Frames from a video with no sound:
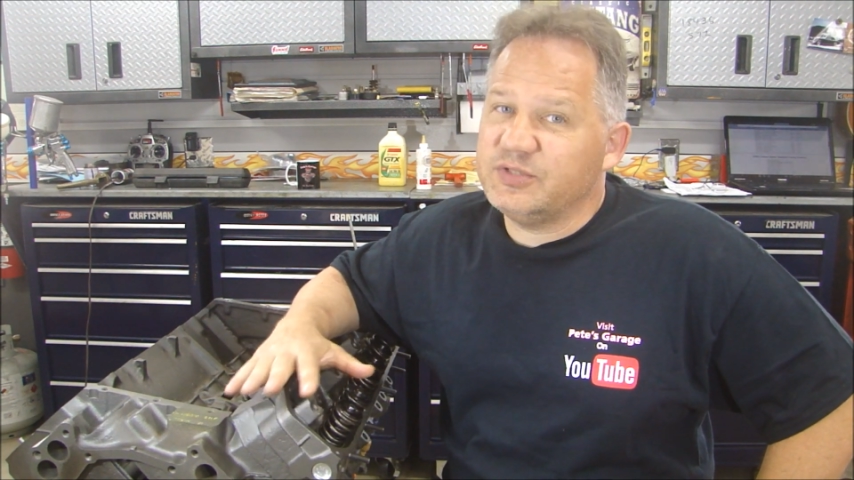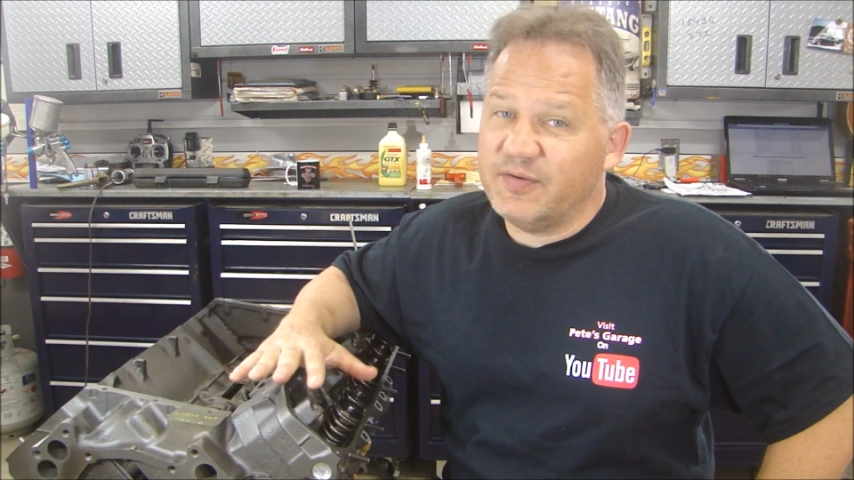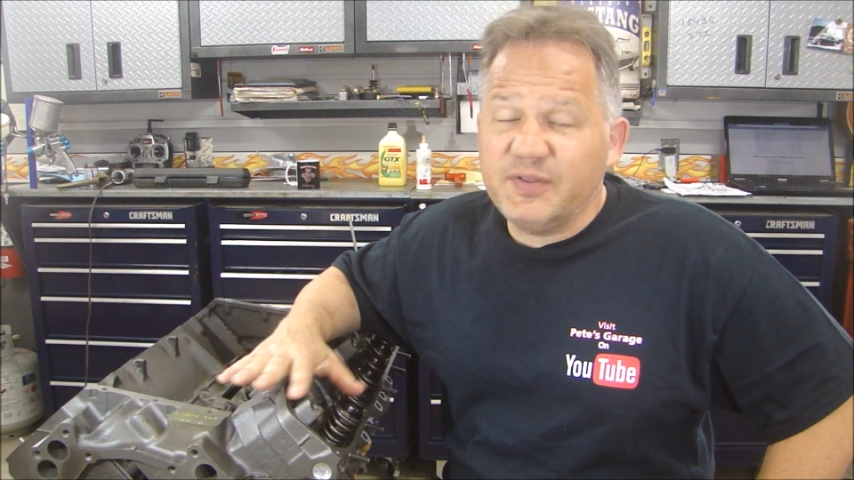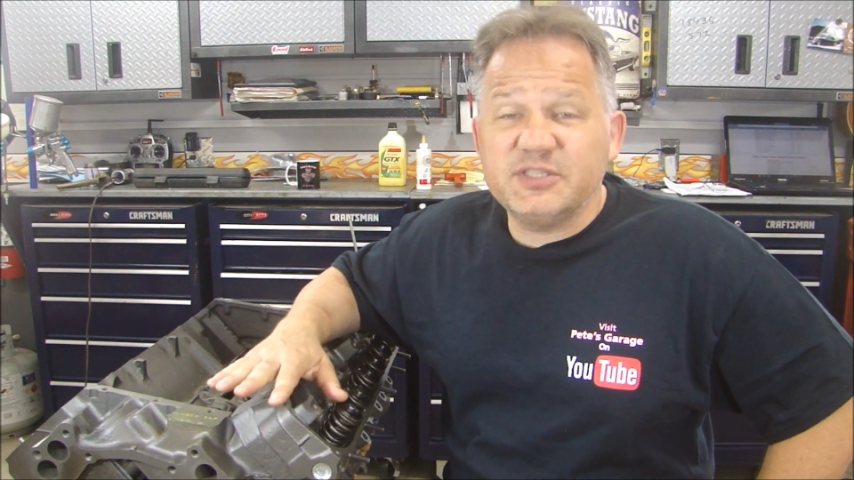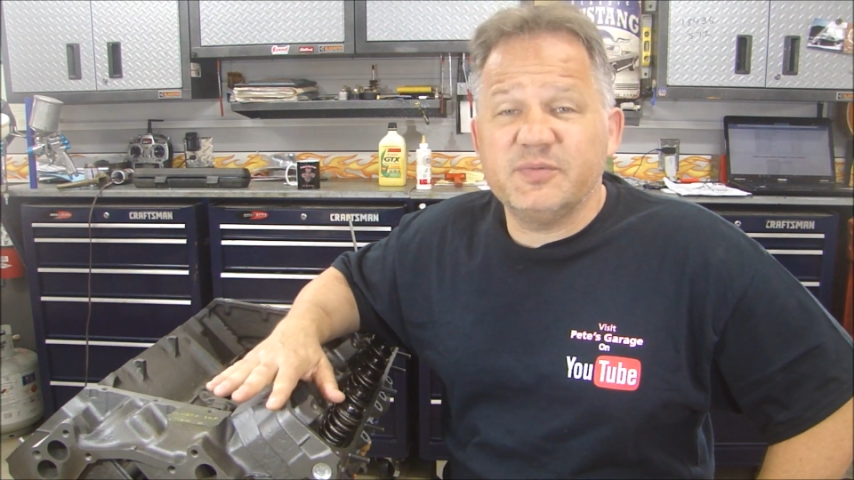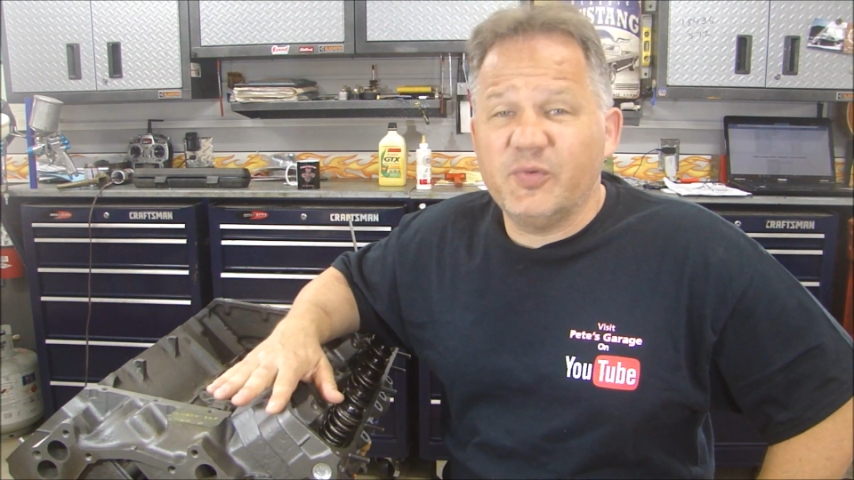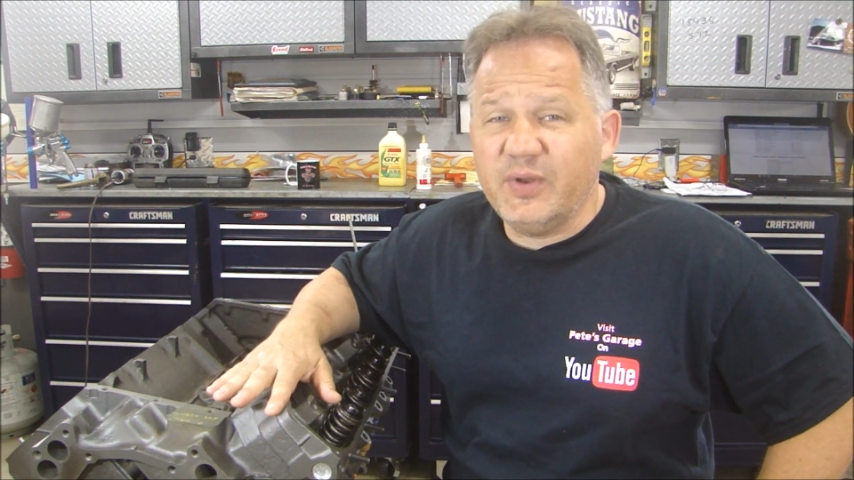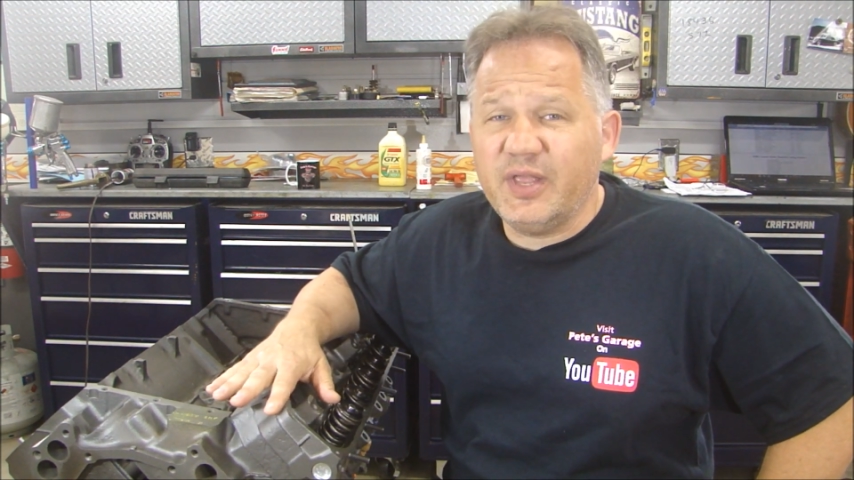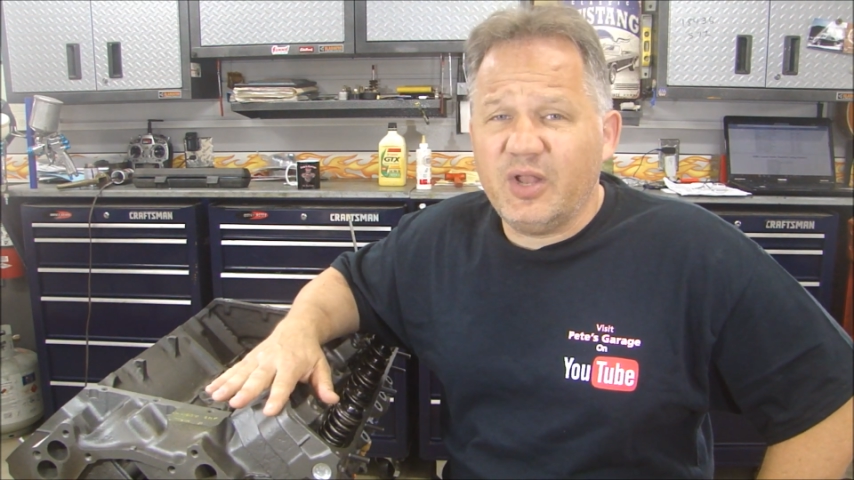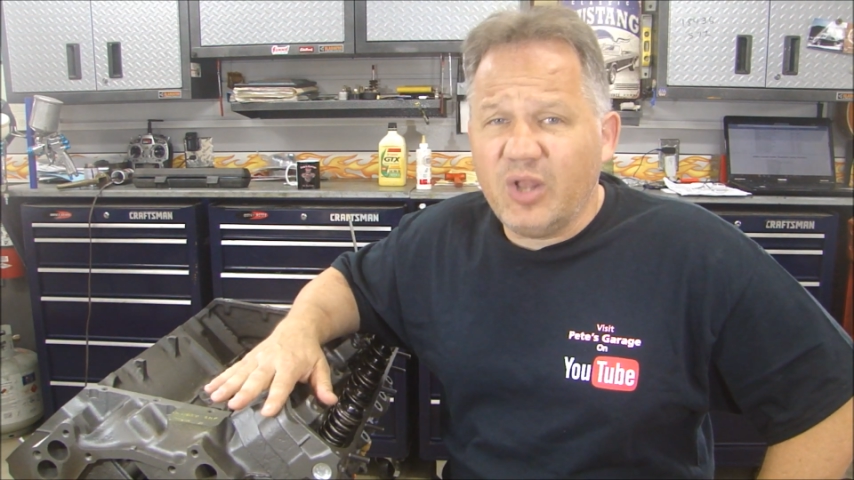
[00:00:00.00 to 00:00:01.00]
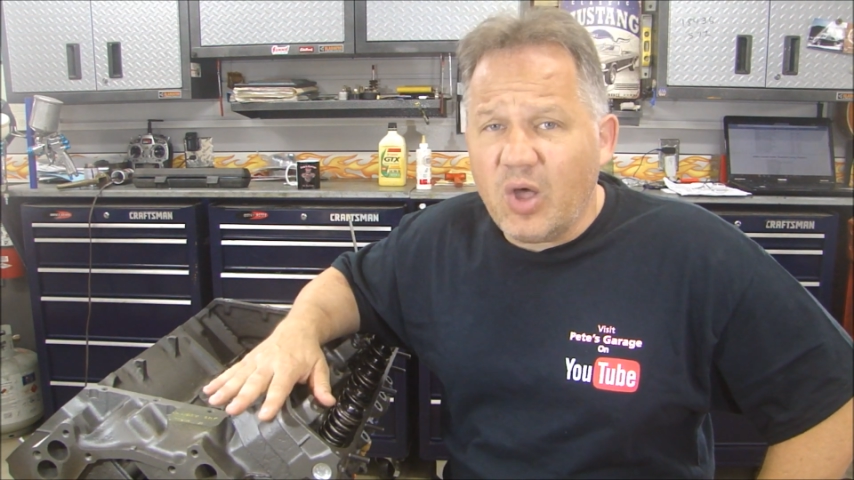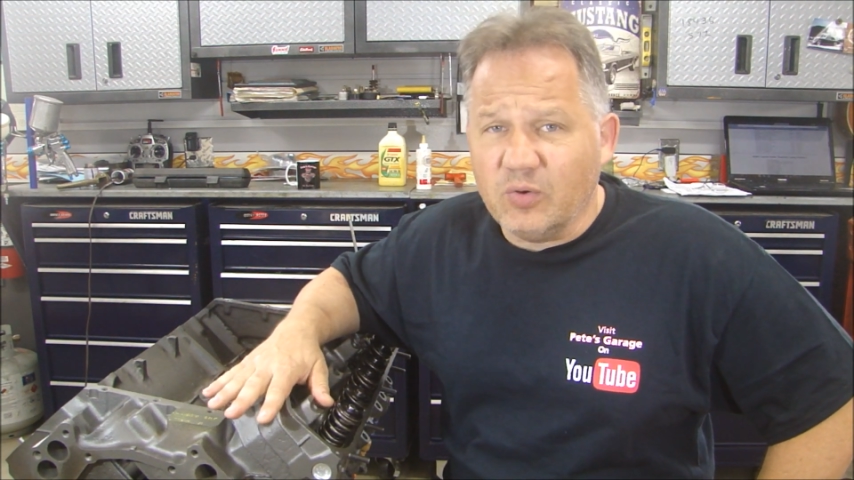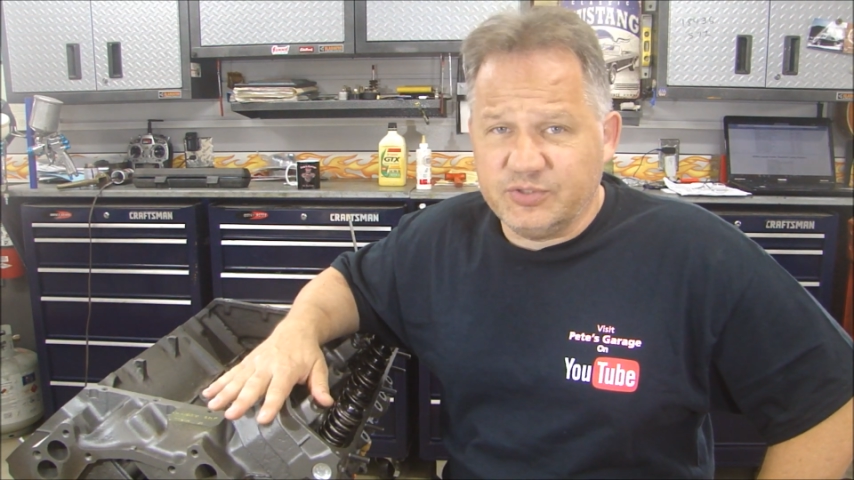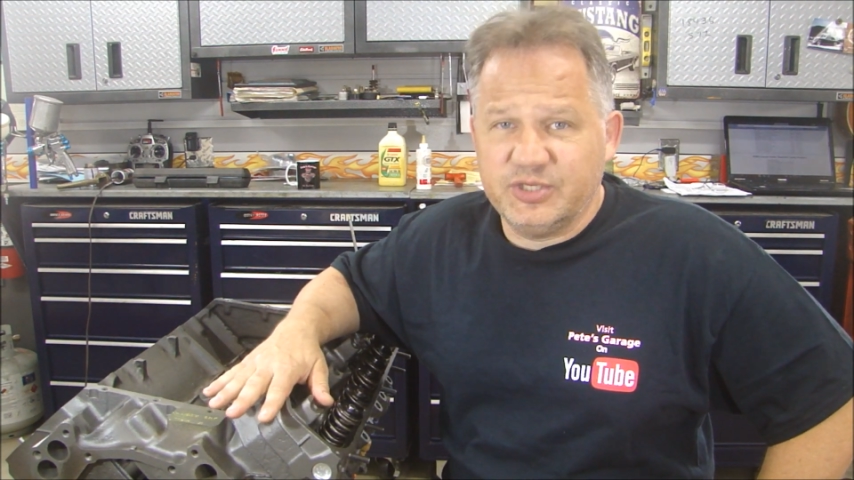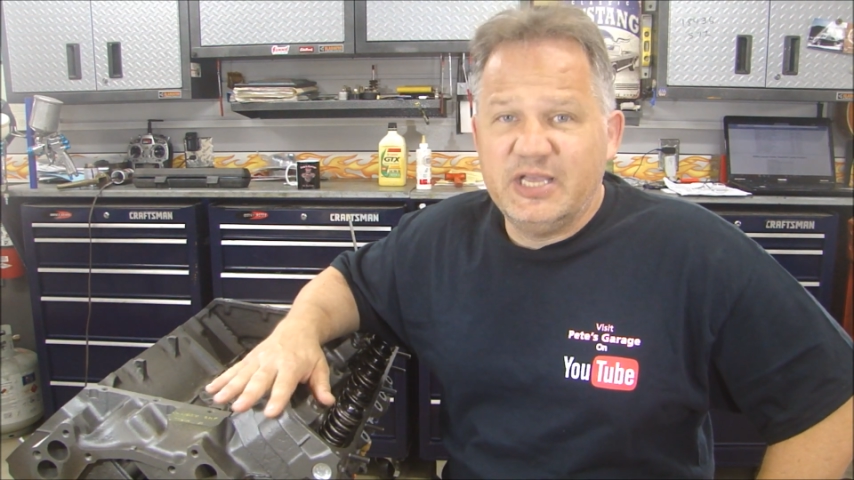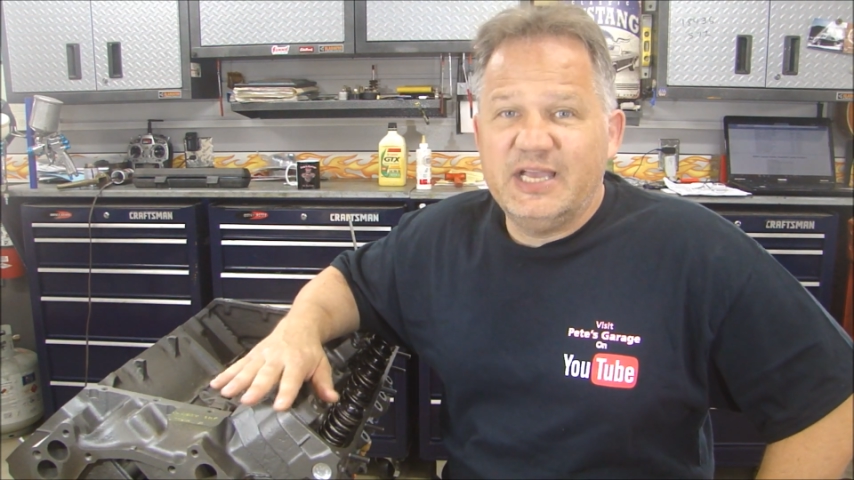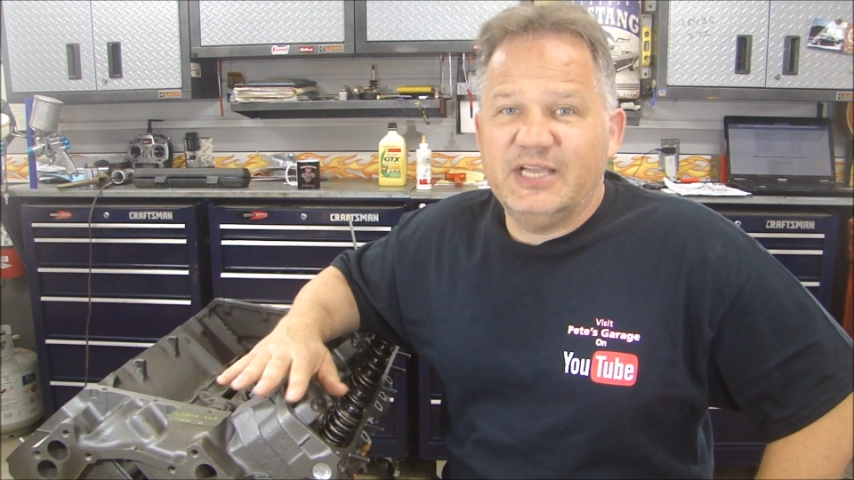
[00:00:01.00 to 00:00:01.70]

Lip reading: Everything's going to be really close.